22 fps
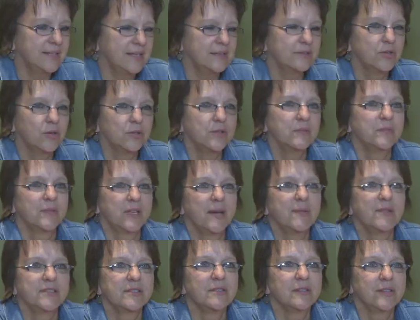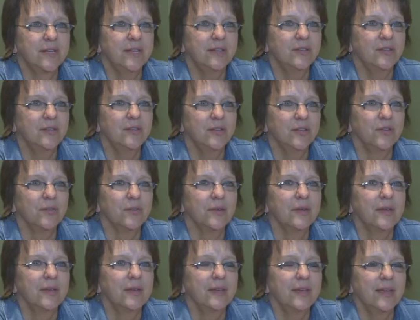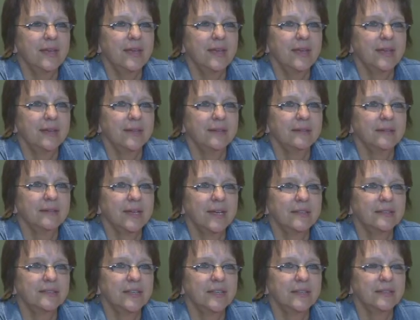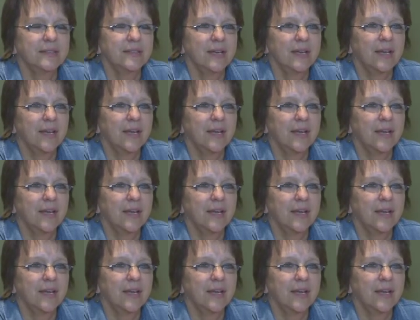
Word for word: told them what I was looking to do, and I said,